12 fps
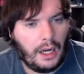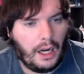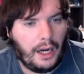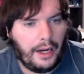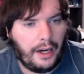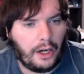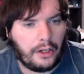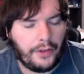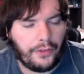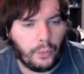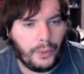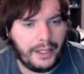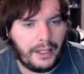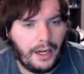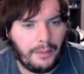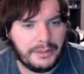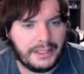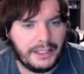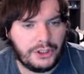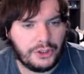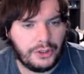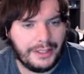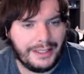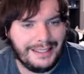Uh, our other win con
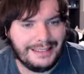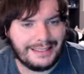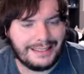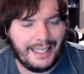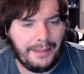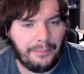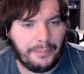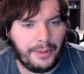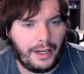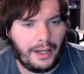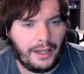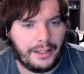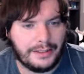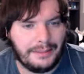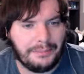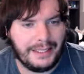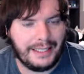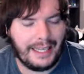potential is temp, uh, Tempting